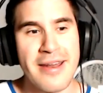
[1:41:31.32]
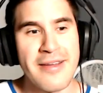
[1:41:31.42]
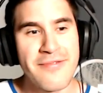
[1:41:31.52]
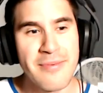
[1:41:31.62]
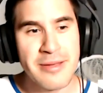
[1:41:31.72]

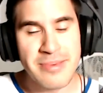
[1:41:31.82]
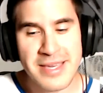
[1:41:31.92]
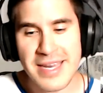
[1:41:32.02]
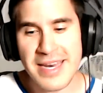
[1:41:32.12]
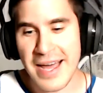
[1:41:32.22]
And from the
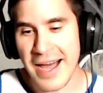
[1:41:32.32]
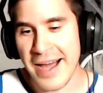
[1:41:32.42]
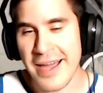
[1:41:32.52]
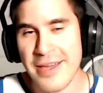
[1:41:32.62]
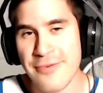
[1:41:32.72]
beginning,
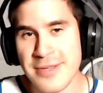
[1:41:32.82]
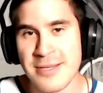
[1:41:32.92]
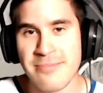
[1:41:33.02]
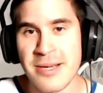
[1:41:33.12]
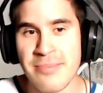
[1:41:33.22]
I was
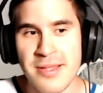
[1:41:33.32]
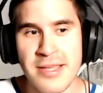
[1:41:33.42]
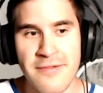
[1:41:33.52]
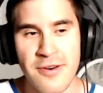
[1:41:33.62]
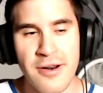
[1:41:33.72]
a big
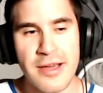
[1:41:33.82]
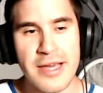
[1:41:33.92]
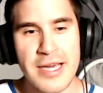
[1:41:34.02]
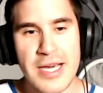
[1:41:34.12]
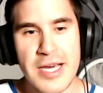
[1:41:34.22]
believer
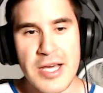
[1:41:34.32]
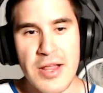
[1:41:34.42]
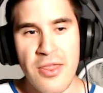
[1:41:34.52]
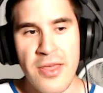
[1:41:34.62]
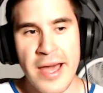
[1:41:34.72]

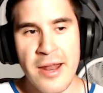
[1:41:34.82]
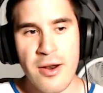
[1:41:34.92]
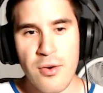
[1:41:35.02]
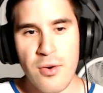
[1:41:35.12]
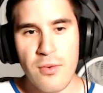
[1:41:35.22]
that
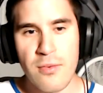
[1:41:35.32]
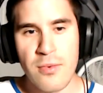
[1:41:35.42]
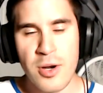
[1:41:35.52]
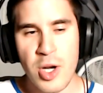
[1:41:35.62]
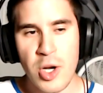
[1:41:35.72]

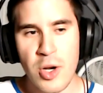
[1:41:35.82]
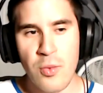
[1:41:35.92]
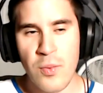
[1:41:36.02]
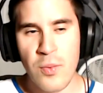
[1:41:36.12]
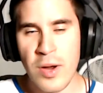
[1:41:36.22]

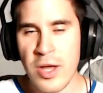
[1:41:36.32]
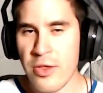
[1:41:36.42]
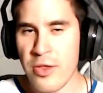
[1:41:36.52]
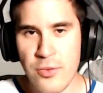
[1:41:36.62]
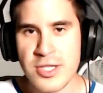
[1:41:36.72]
whether he
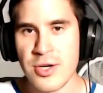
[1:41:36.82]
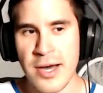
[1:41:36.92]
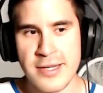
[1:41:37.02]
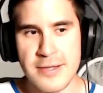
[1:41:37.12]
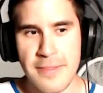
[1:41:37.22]
wins or
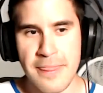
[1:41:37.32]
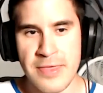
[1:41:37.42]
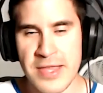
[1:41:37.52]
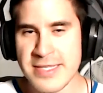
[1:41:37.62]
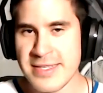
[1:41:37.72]
not,
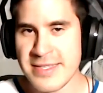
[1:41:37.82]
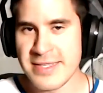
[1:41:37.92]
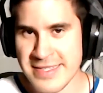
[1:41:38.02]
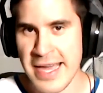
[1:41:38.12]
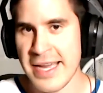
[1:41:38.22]
this is
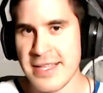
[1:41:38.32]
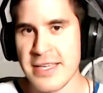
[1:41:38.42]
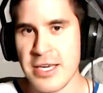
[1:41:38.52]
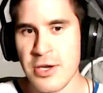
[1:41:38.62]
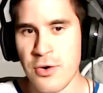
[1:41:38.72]

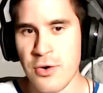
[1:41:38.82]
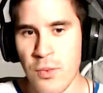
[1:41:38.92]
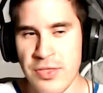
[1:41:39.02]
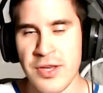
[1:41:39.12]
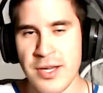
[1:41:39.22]
exactly
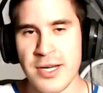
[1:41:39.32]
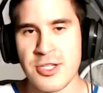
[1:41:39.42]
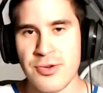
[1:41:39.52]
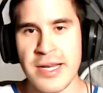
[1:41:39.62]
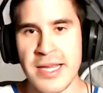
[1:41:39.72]
what the
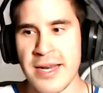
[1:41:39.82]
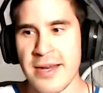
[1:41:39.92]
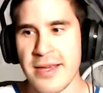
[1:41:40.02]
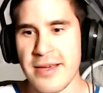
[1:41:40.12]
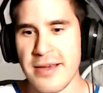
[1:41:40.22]
country
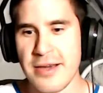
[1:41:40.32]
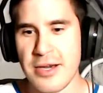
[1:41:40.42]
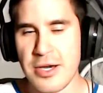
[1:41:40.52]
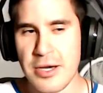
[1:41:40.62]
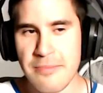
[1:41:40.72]
needed,
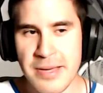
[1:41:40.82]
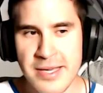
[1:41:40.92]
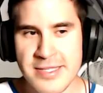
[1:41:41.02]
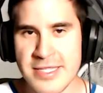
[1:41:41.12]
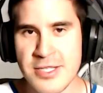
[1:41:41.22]

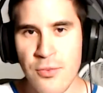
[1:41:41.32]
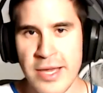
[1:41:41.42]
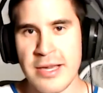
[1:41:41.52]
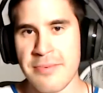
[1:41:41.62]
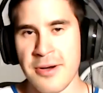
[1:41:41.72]
because it's a
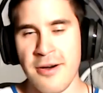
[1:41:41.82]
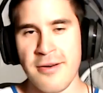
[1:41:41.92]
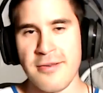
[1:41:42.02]
wake-up call.